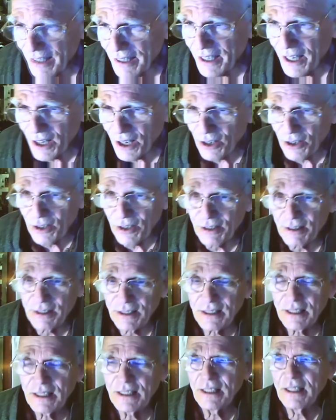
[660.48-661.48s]
and
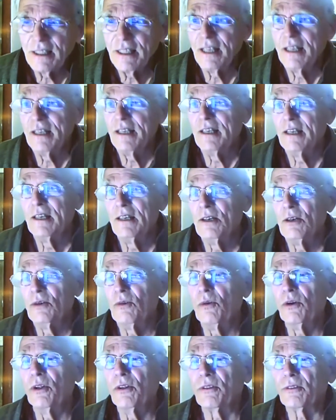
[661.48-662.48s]
Carol,
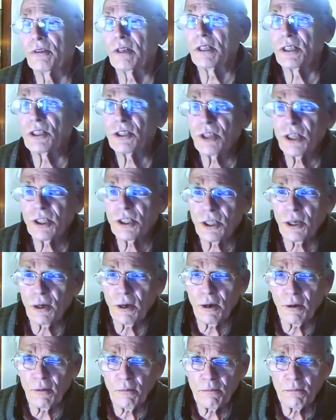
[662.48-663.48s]
with such
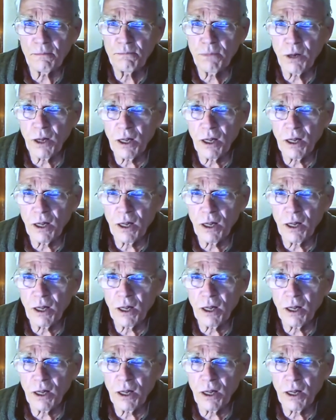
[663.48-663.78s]
a